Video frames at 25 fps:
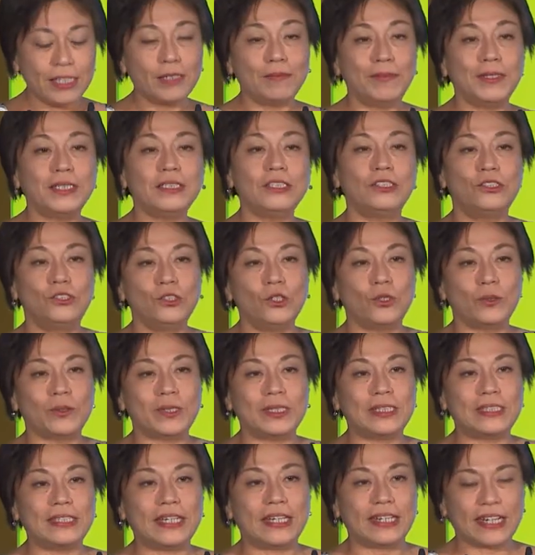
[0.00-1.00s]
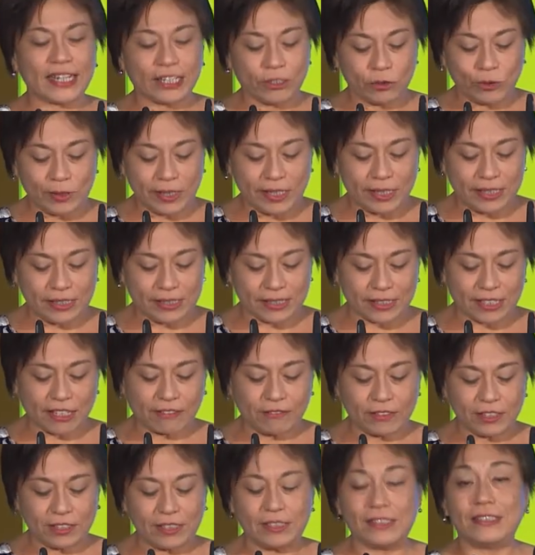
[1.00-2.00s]
the biggest joke is that I only
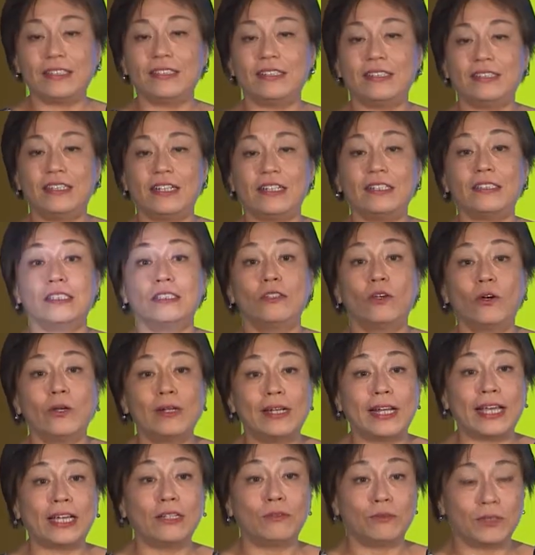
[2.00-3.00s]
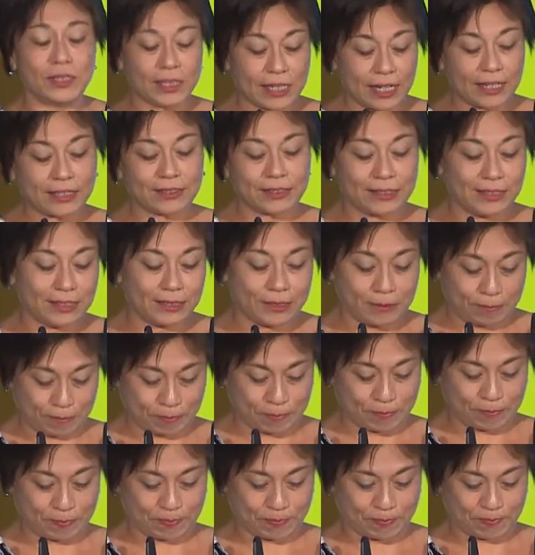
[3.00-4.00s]
discovered there is an online world last year.
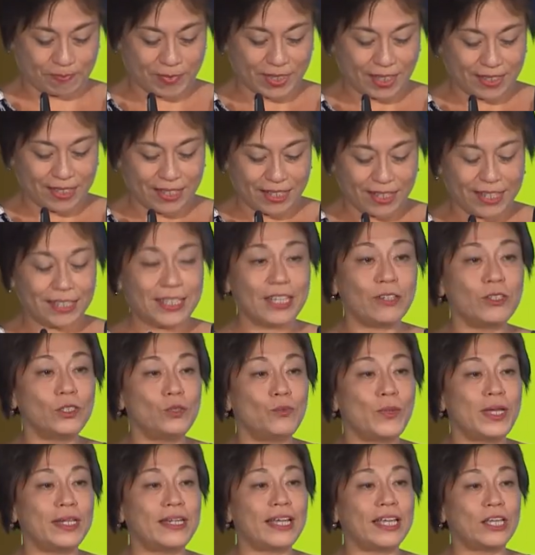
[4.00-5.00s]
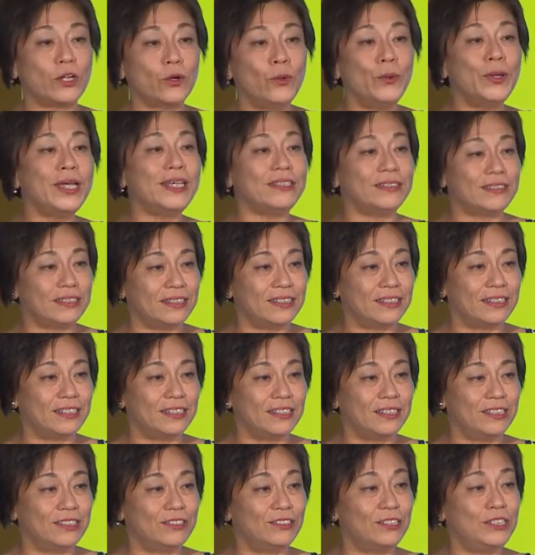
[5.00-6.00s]
And that was when I quit
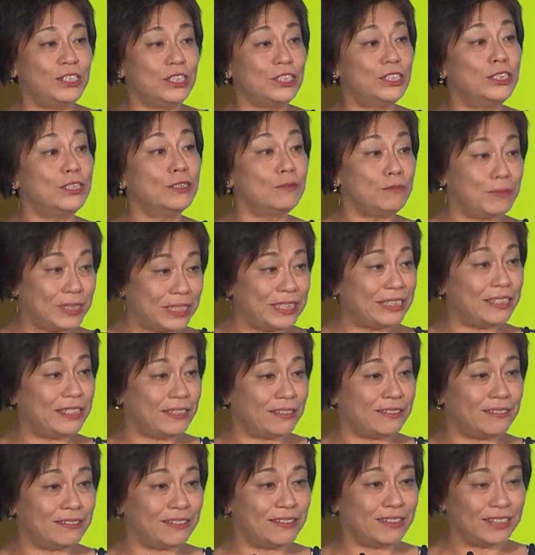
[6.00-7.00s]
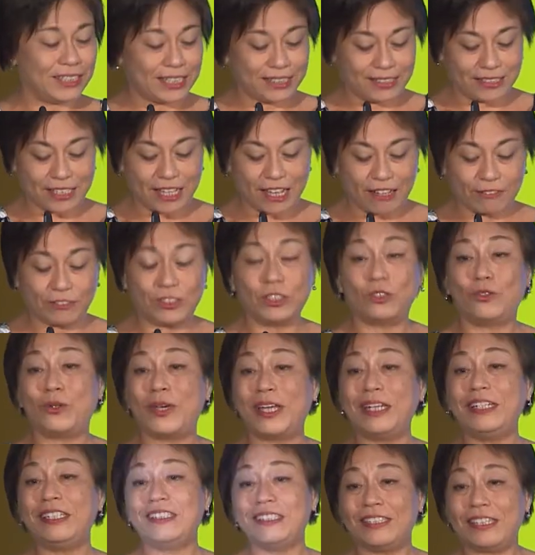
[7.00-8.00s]
traditional media, and that's after
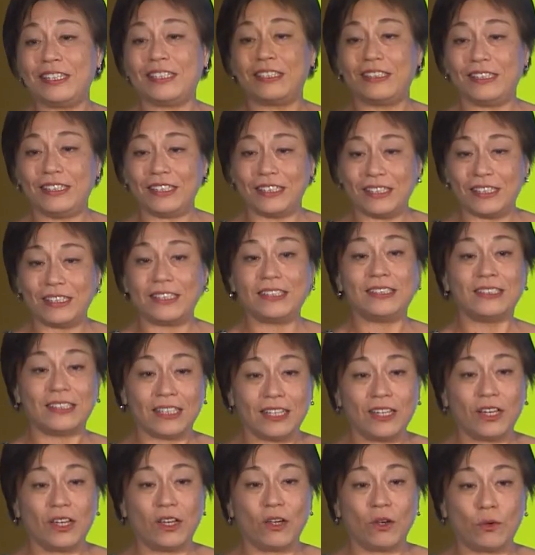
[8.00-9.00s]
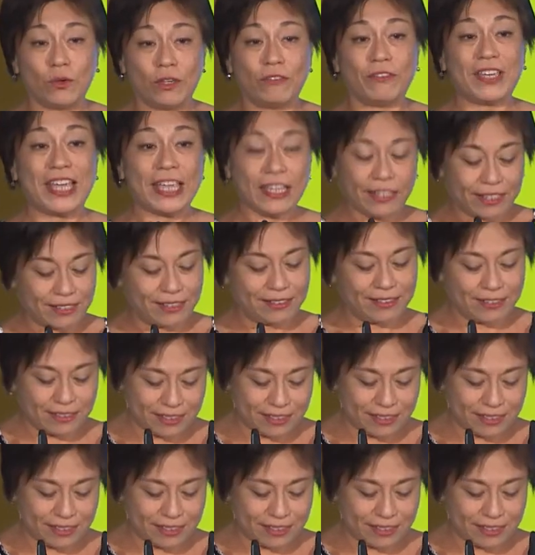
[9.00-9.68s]
26 years with ink.